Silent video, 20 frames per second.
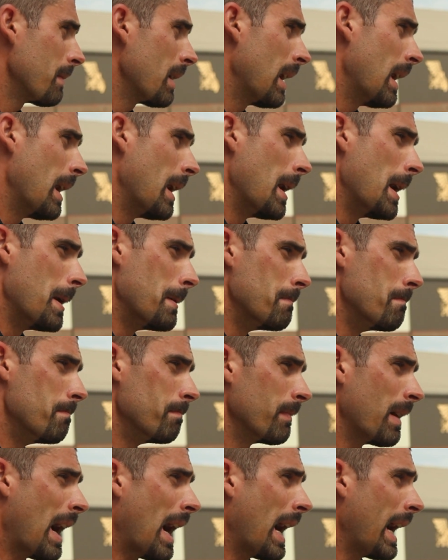
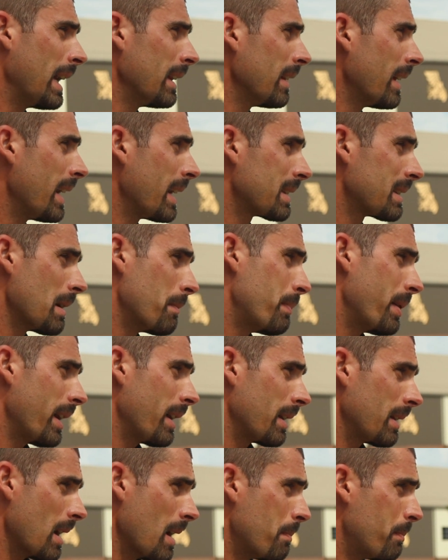I like to
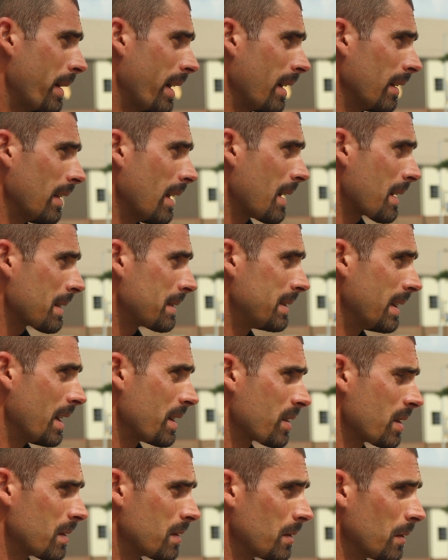pay a lot of
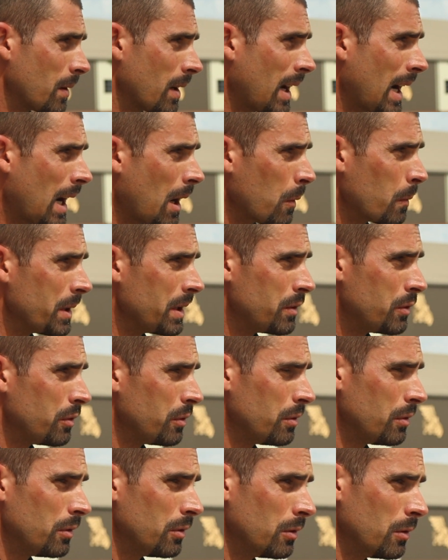attention to how we
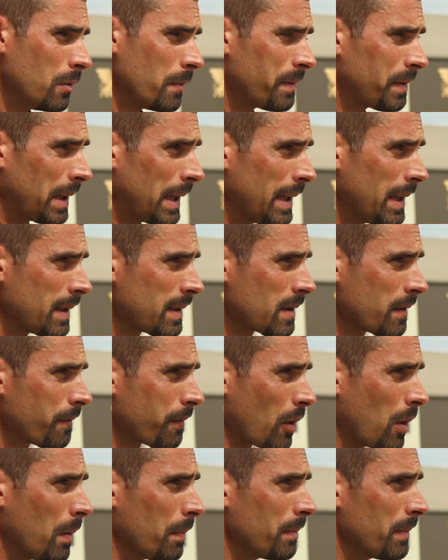do things
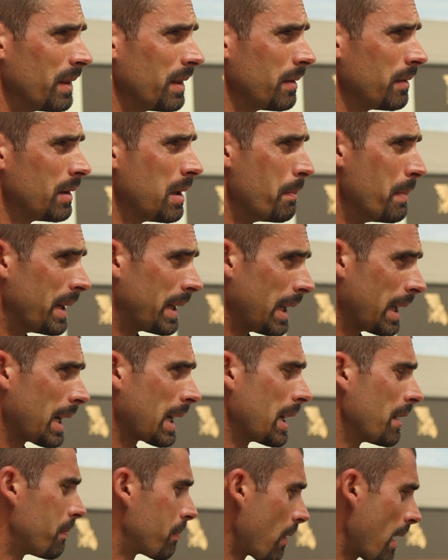from the
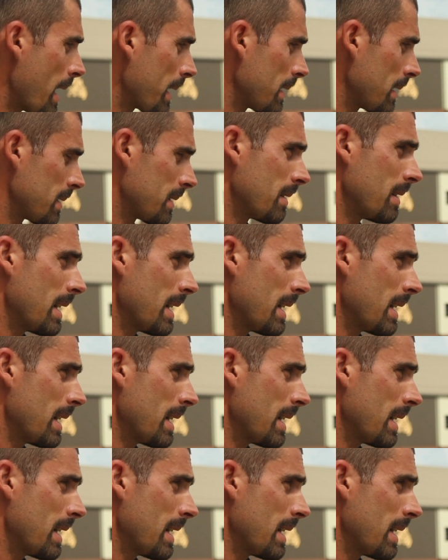beginning of practice.